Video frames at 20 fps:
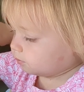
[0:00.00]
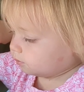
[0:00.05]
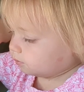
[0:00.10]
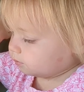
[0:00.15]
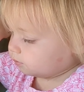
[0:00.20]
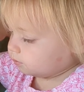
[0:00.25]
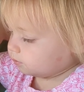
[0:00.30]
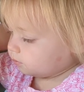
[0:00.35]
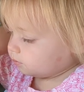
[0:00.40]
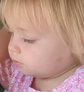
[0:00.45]

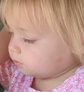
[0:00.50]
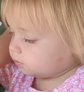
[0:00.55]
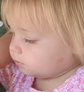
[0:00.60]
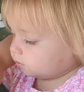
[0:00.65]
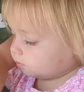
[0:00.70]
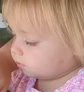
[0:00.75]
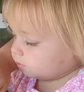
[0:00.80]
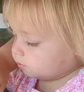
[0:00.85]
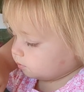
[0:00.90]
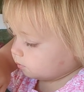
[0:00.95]
So you
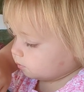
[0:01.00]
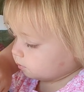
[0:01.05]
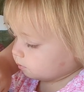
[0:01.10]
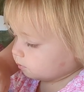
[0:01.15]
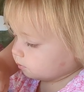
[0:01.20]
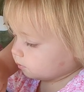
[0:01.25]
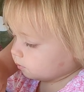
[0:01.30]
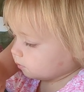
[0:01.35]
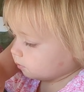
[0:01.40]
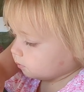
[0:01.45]
want to start
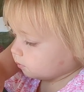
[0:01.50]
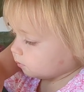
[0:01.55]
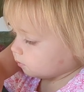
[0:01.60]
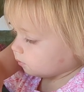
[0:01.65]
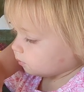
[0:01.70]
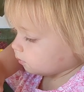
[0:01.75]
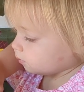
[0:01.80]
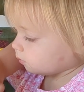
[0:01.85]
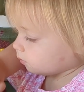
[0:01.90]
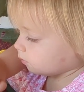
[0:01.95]
teaching your
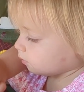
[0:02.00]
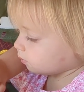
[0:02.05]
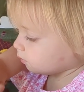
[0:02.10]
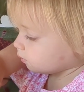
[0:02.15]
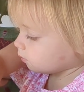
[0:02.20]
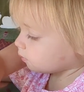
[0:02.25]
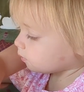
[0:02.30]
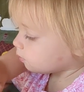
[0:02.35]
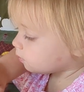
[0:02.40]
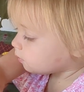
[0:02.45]
toddler at home.
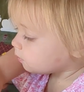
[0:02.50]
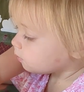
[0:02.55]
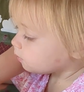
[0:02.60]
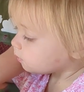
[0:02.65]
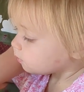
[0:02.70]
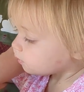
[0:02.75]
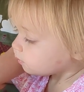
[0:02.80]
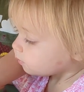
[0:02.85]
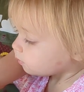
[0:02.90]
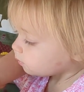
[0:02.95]

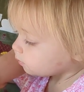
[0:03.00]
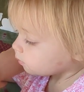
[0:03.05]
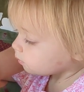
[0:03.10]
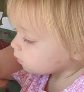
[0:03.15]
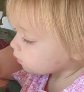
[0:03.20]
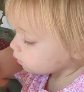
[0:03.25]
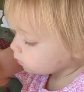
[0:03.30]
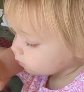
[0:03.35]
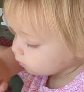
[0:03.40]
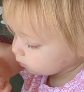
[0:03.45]
One of the
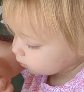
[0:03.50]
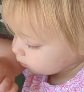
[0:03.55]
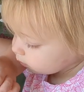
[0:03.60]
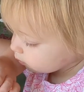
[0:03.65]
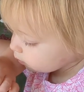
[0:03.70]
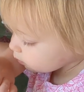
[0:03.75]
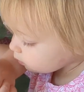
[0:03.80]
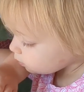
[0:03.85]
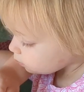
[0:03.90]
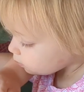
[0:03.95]
most
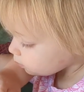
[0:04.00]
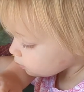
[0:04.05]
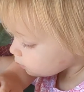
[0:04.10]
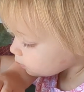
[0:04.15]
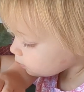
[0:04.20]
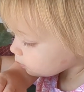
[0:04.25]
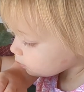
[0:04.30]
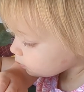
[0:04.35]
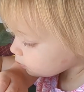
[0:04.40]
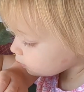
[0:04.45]
important things
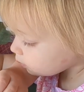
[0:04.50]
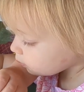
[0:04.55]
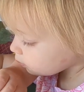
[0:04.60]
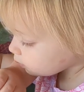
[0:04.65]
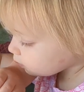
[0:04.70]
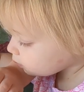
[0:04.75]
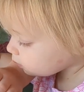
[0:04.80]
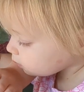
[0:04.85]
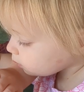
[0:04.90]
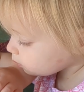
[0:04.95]
you
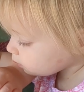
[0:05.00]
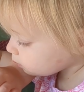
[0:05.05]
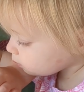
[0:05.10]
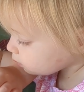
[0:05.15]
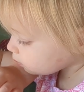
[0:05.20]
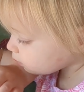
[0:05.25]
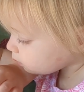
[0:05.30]
can work on